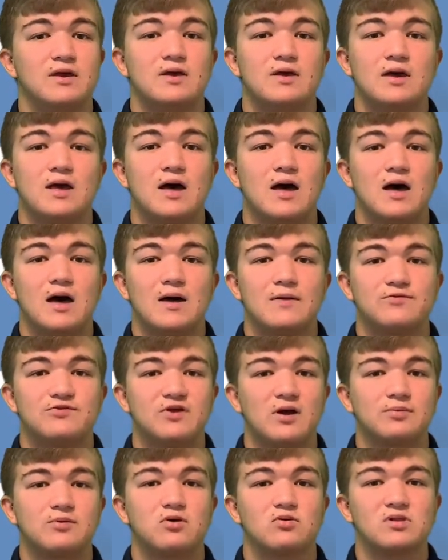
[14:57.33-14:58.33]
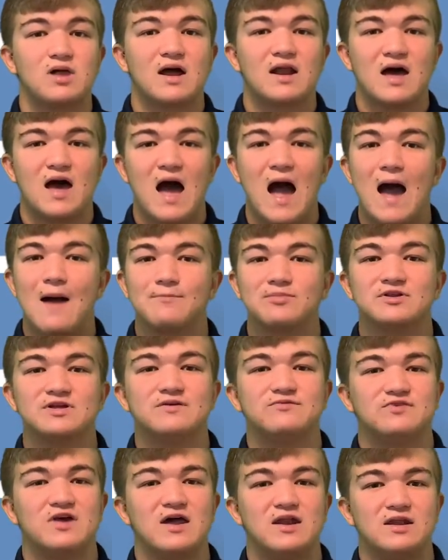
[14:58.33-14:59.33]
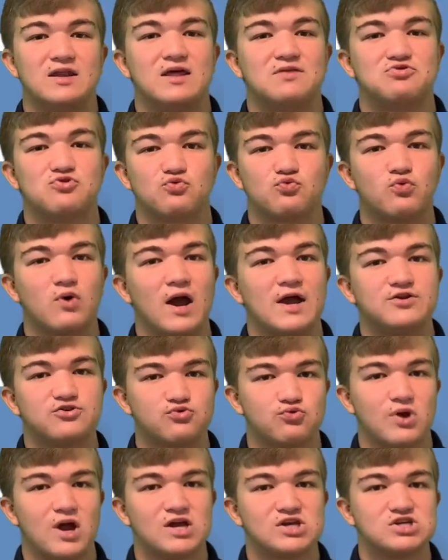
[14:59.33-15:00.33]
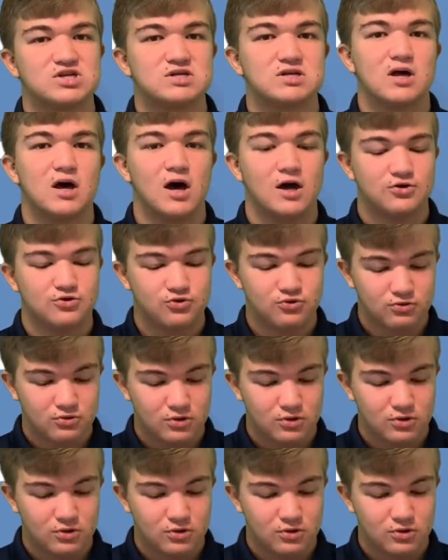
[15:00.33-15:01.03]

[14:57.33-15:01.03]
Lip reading: South Carolina, I believe, is headed in the right direction under